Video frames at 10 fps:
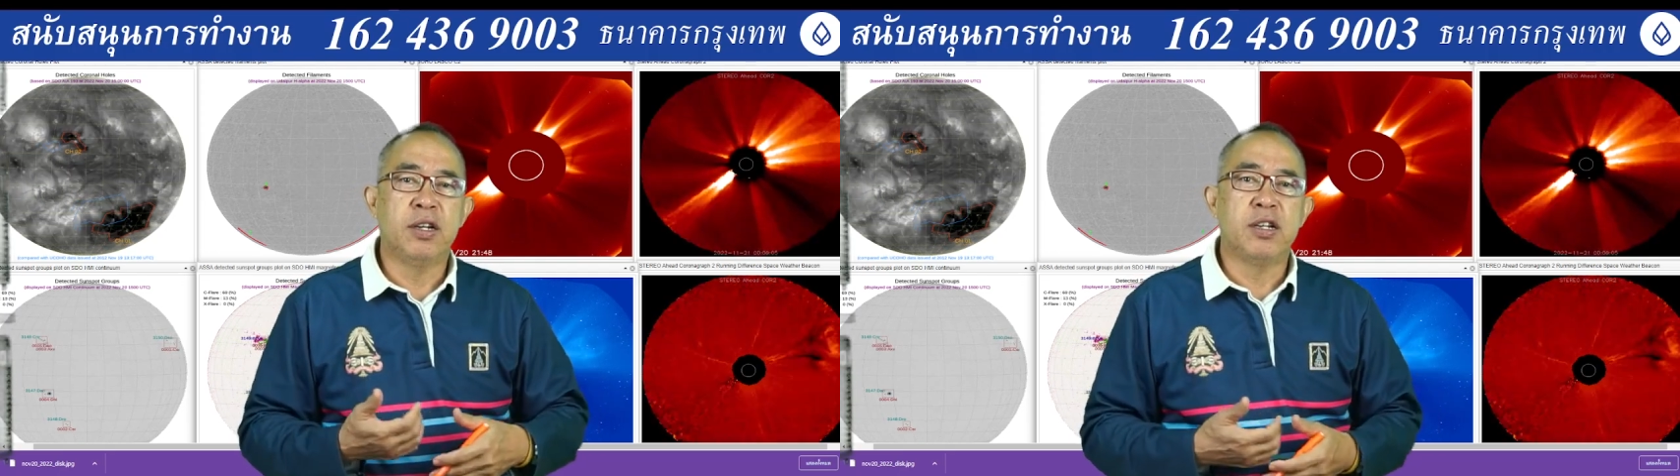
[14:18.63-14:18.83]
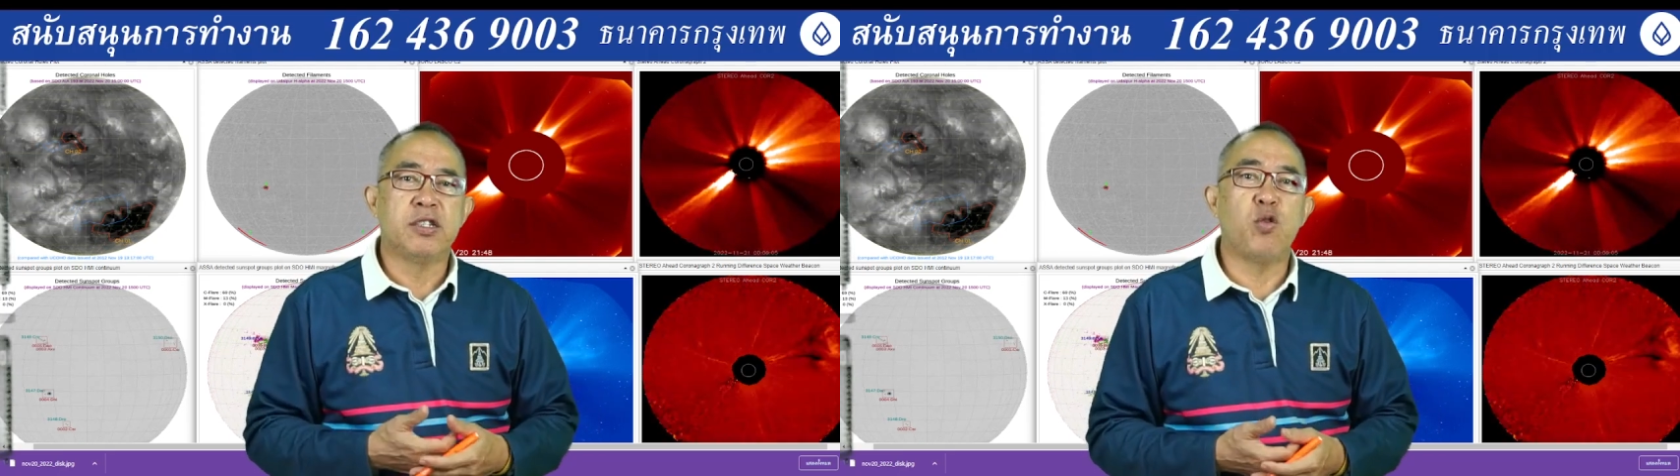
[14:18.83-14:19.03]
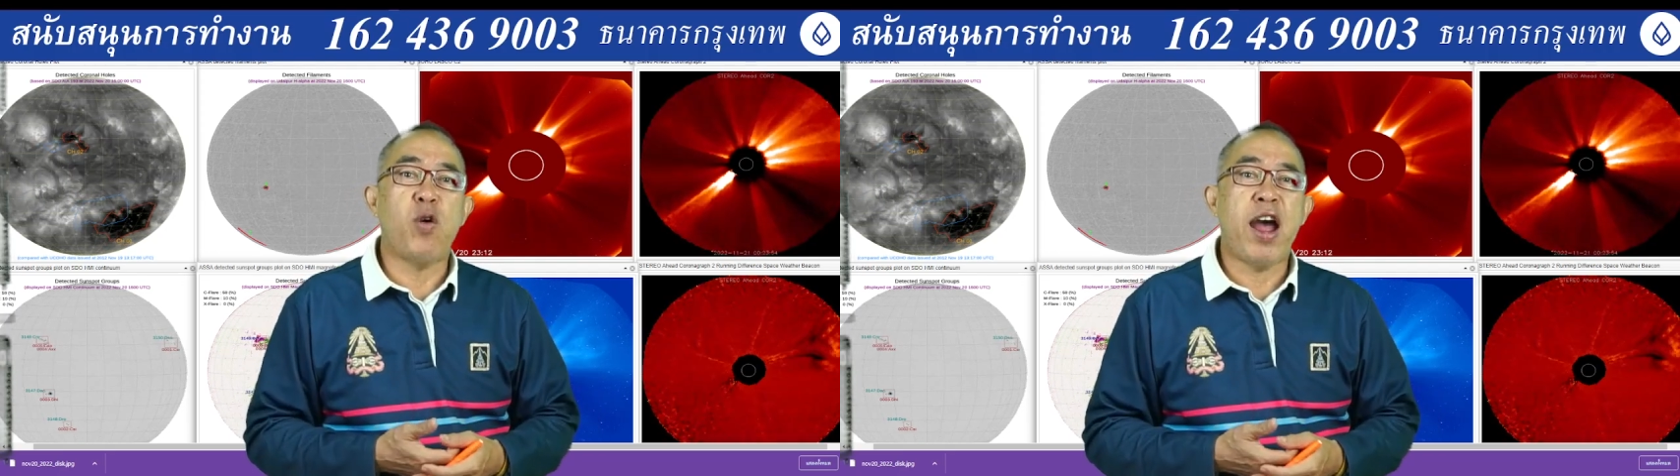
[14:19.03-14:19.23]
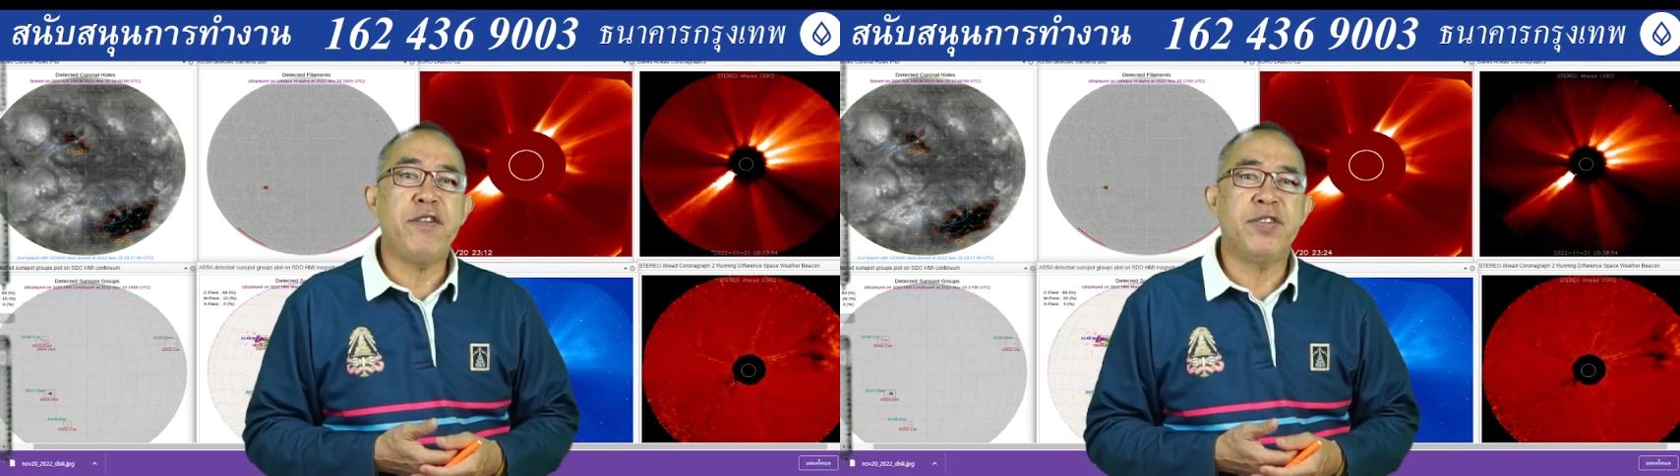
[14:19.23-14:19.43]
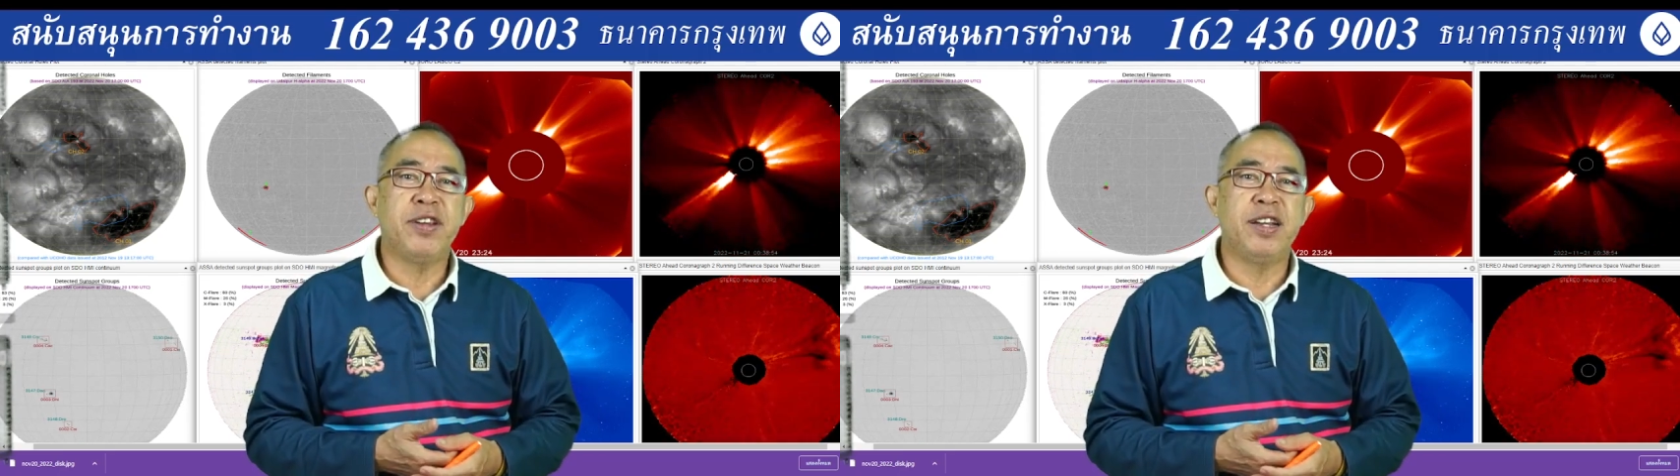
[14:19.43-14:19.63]

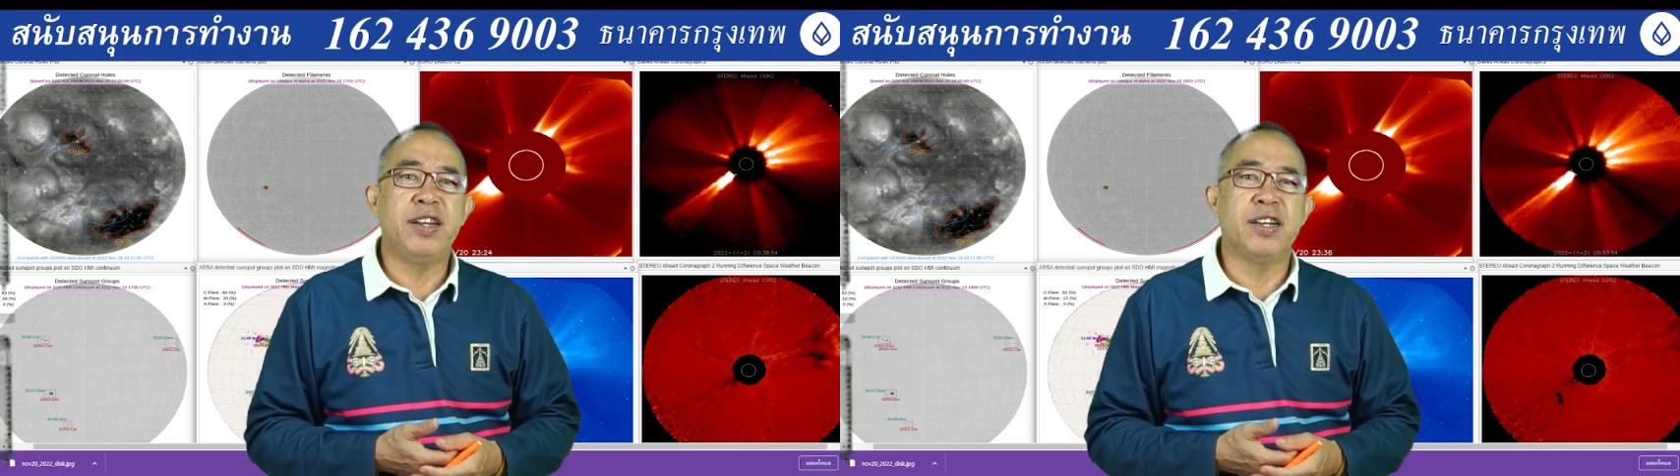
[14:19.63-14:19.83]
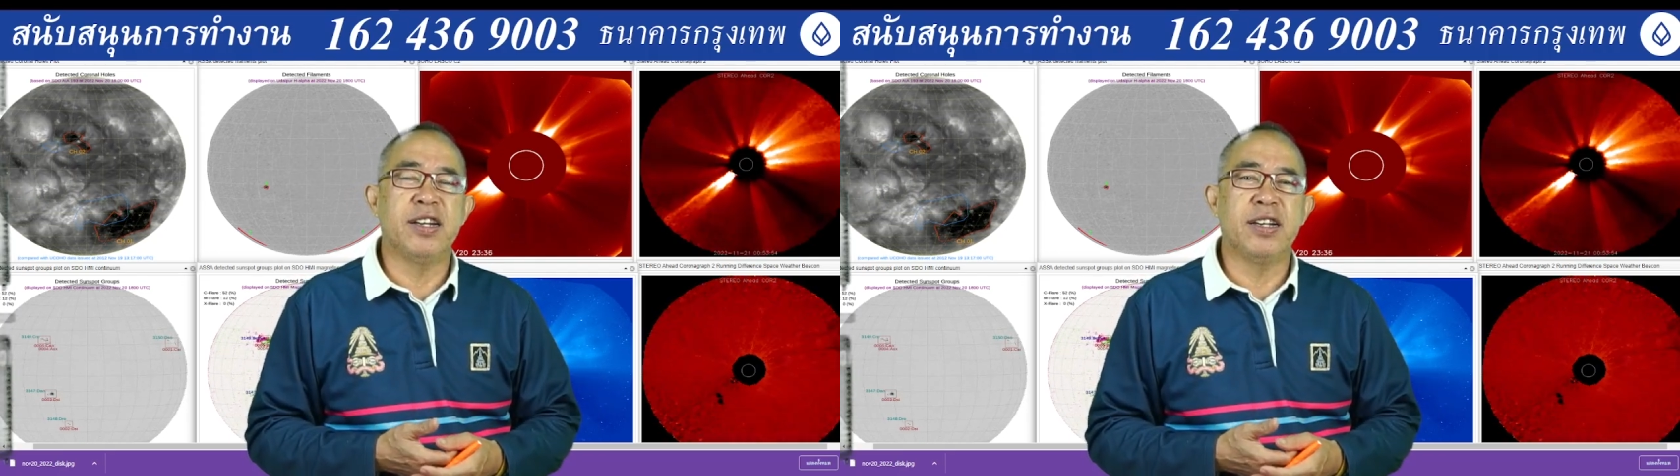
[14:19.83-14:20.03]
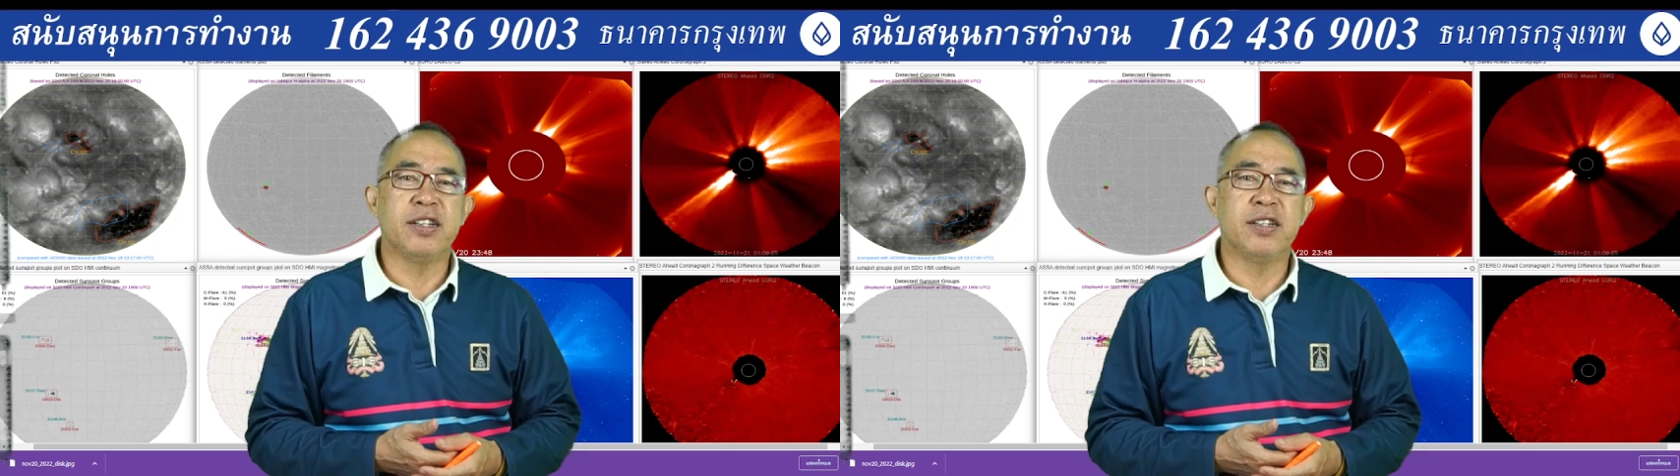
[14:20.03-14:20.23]
survive in the